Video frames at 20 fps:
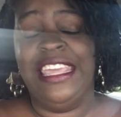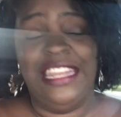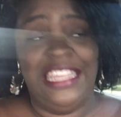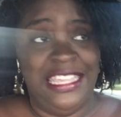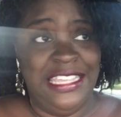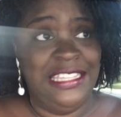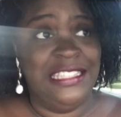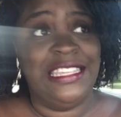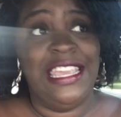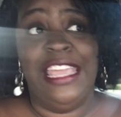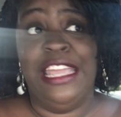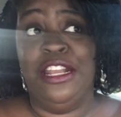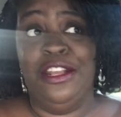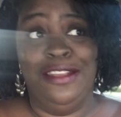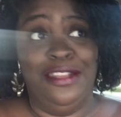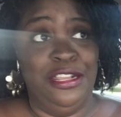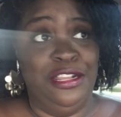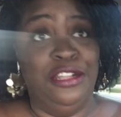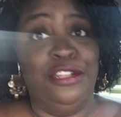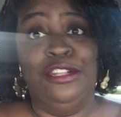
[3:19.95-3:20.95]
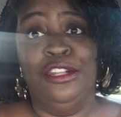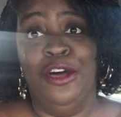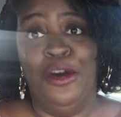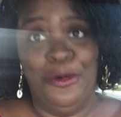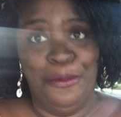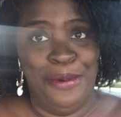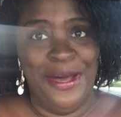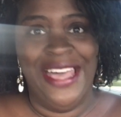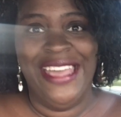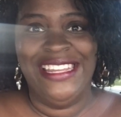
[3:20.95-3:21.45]
it is a
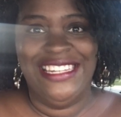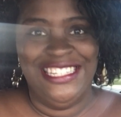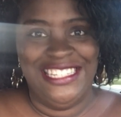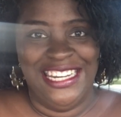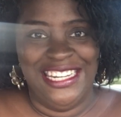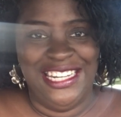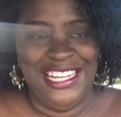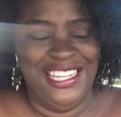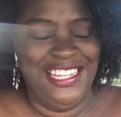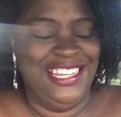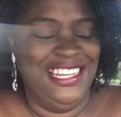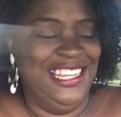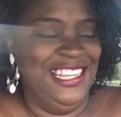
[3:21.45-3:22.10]
low budget,